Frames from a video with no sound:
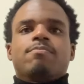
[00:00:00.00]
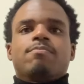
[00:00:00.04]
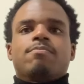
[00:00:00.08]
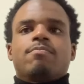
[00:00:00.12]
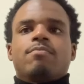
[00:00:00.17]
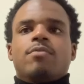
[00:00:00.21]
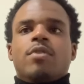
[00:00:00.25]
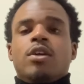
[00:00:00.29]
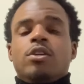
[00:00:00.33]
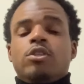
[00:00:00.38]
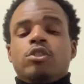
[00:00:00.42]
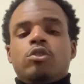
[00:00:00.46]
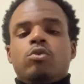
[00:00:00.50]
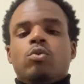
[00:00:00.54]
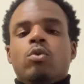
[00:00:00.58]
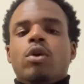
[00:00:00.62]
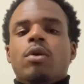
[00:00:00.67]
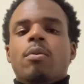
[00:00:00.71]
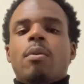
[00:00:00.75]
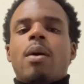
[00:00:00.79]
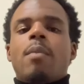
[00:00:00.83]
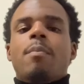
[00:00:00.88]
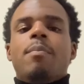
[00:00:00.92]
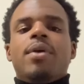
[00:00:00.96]
that's just one
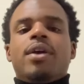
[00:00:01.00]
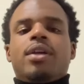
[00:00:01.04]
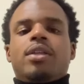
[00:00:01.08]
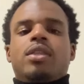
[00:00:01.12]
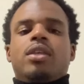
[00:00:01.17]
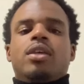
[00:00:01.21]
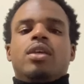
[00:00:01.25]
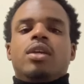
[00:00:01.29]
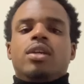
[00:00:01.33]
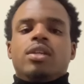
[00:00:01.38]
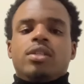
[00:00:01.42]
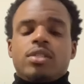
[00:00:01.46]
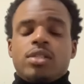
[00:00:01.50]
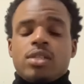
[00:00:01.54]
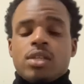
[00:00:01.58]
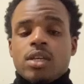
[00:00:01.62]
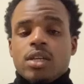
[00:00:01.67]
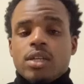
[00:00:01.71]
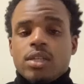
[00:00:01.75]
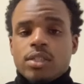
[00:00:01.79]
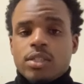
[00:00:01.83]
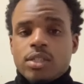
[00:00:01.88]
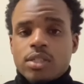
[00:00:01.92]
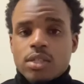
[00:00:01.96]
of my big things
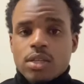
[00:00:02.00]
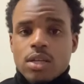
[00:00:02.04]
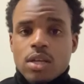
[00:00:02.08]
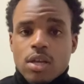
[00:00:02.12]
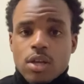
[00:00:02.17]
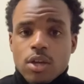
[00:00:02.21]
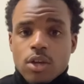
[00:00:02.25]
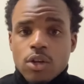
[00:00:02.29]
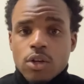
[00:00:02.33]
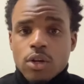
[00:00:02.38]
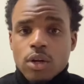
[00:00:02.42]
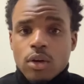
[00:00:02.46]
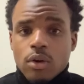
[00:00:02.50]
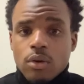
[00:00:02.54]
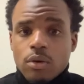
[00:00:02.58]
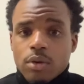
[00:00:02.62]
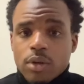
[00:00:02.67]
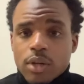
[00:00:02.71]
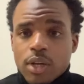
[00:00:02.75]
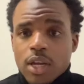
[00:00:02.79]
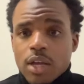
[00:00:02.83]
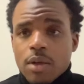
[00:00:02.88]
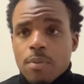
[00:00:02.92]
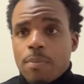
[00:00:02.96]
is, you know,
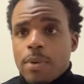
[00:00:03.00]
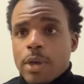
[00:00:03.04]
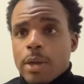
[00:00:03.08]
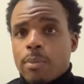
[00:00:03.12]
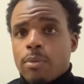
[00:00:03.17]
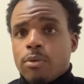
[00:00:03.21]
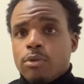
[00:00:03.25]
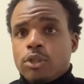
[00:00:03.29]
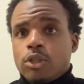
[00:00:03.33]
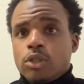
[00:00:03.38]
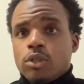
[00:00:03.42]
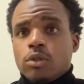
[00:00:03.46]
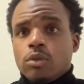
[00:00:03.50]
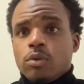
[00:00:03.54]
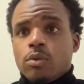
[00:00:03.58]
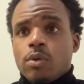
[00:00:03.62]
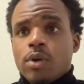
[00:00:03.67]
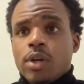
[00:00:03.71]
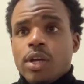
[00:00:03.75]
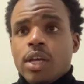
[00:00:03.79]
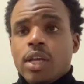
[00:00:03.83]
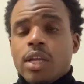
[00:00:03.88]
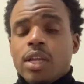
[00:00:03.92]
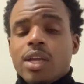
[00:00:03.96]
getting people to
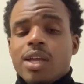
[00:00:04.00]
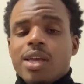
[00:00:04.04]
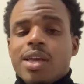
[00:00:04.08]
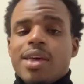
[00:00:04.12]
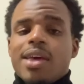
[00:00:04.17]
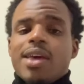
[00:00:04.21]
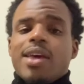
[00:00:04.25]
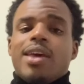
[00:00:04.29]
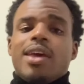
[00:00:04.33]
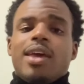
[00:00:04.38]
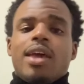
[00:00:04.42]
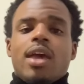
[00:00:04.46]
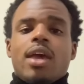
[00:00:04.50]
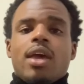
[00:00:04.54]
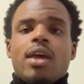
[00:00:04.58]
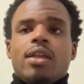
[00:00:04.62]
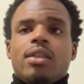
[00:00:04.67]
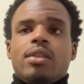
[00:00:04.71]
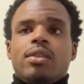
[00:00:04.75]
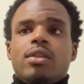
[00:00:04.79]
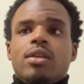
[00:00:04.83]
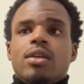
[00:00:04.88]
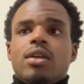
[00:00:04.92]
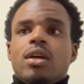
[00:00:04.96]
read.
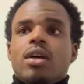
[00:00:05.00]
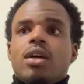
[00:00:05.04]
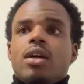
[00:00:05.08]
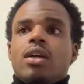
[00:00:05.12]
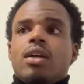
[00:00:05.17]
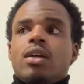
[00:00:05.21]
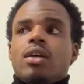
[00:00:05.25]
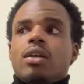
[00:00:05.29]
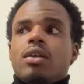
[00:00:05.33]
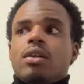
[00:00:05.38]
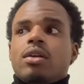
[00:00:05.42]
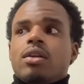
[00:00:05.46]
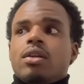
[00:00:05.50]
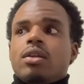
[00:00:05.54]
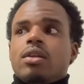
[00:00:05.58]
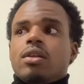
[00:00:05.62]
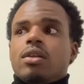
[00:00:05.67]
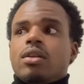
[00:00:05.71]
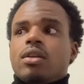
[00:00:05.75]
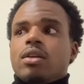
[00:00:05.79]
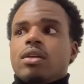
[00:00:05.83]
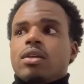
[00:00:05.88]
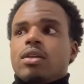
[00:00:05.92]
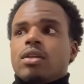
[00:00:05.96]
And
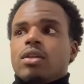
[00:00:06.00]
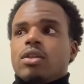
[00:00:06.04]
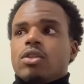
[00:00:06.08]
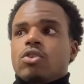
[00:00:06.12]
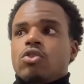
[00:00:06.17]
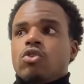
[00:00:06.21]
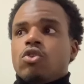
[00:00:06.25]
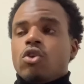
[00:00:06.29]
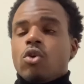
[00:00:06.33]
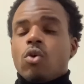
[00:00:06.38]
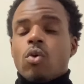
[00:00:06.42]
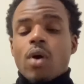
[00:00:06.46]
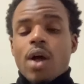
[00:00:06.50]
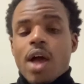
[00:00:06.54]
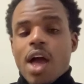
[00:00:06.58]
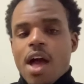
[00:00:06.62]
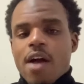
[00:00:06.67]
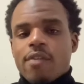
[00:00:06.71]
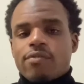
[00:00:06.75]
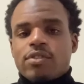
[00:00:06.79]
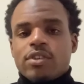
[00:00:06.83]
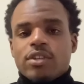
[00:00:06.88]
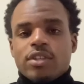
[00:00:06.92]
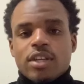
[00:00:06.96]
you don't
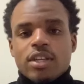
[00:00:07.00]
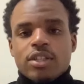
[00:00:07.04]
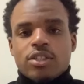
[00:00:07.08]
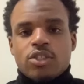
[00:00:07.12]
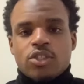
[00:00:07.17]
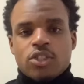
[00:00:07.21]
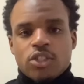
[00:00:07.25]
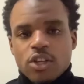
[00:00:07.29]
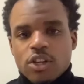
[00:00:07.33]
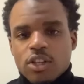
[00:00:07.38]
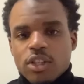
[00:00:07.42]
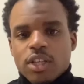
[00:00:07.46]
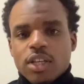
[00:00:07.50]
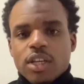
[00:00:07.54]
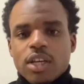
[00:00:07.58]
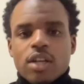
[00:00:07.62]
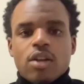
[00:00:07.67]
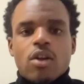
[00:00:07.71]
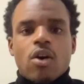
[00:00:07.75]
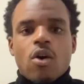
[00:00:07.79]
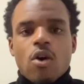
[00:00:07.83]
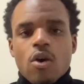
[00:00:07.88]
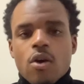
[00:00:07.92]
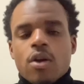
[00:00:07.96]
have to necessarily get
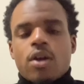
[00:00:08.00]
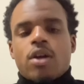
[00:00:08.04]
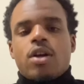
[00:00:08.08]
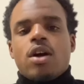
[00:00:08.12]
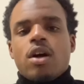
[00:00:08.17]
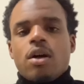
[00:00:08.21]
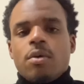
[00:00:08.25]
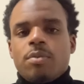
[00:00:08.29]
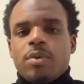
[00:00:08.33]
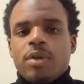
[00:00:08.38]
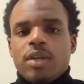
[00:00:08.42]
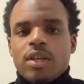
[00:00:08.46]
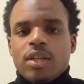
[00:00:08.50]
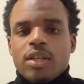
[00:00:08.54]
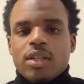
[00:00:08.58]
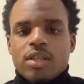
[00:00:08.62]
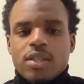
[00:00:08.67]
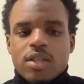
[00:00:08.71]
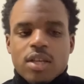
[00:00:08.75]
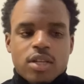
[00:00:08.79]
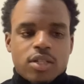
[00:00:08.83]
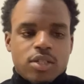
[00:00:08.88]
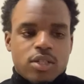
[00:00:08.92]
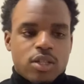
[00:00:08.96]
a hard copy.
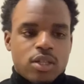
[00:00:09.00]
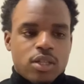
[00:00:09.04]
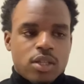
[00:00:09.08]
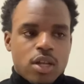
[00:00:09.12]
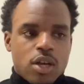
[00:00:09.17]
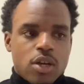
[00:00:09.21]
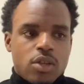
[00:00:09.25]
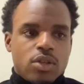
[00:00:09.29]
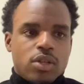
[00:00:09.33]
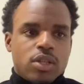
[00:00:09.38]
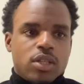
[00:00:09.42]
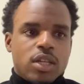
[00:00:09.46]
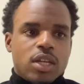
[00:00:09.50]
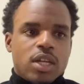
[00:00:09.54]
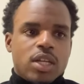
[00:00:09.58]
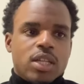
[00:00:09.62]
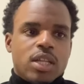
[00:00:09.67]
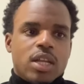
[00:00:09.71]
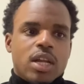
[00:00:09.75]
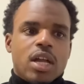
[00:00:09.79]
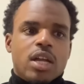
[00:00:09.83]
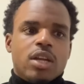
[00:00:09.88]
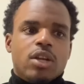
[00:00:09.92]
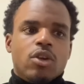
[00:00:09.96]
That's another thing
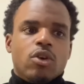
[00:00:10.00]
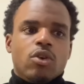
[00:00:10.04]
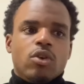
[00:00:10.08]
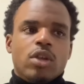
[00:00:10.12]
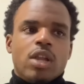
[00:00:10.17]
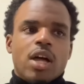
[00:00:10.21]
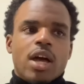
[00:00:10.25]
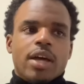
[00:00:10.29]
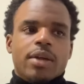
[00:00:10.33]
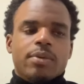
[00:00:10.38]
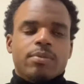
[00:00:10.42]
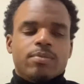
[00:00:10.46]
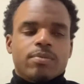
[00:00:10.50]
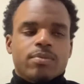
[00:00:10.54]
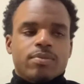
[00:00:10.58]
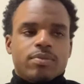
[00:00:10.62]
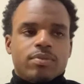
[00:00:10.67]
that I know, like,